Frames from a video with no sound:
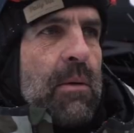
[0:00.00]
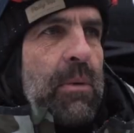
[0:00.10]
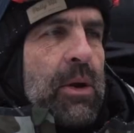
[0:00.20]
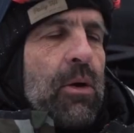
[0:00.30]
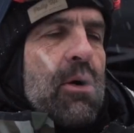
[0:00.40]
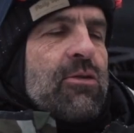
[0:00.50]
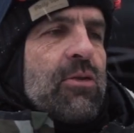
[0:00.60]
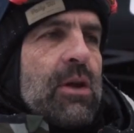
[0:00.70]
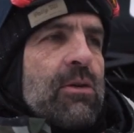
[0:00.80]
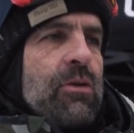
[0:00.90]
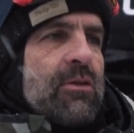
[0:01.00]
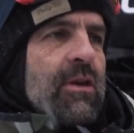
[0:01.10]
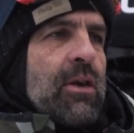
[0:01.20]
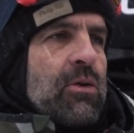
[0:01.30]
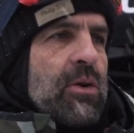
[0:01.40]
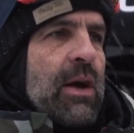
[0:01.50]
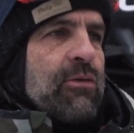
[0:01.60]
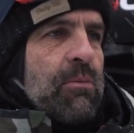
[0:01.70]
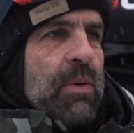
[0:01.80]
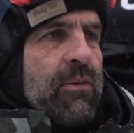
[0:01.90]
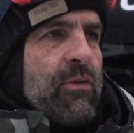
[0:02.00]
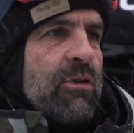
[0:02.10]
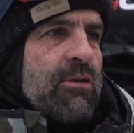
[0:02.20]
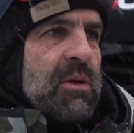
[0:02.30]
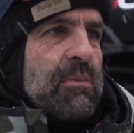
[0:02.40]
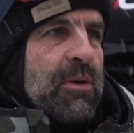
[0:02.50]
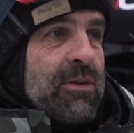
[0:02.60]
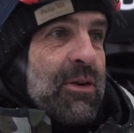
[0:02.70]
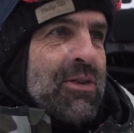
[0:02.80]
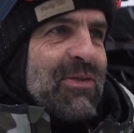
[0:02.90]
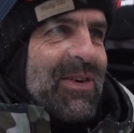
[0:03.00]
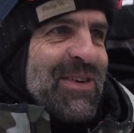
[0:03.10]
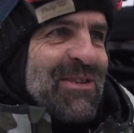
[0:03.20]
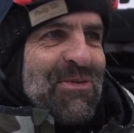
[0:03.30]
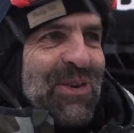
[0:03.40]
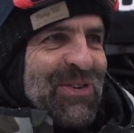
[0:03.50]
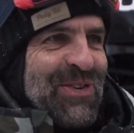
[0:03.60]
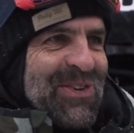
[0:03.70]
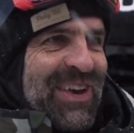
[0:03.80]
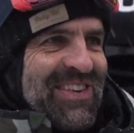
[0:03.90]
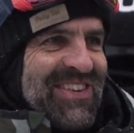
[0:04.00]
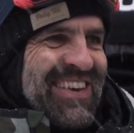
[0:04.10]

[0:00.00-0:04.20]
But you also need to consider you don't have to pay for the splitboard, so it's very easy for you to change.